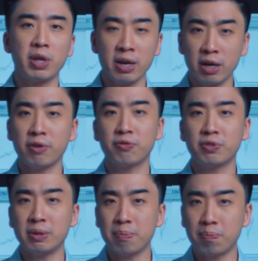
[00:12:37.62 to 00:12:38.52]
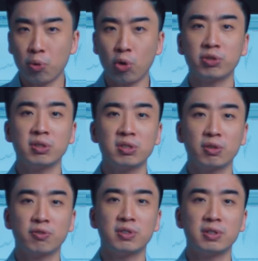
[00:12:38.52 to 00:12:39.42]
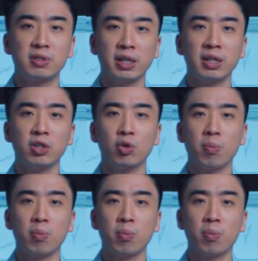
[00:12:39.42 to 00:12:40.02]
enough the importance of taking